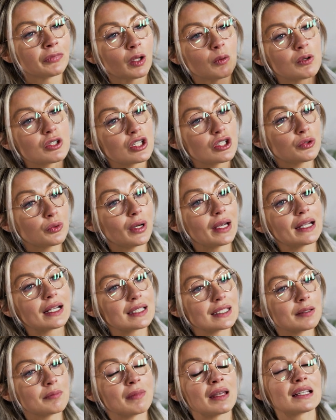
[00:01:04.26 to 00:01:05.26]
which is great
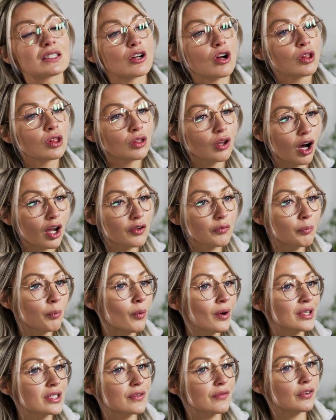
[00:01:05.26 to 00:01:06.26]
because it makes a lot of
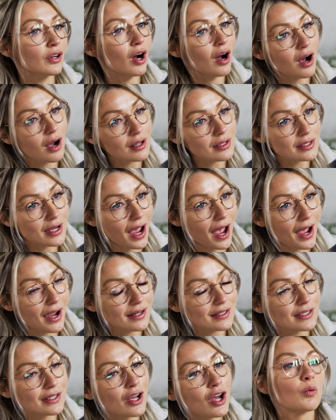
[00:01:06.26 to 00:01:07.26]
points of
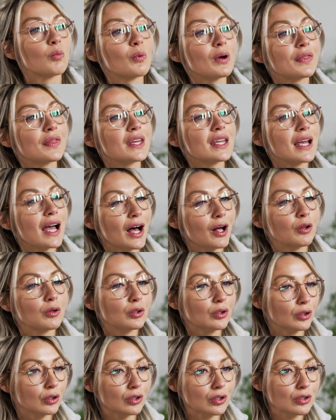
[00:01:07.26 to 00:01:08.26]
contact with the L
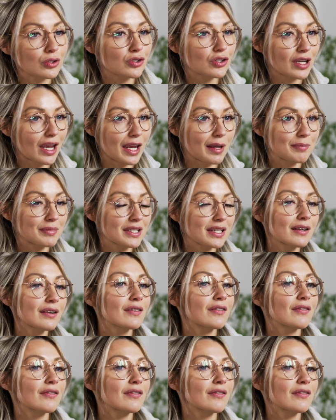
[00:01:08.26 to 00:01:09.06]
curl shaped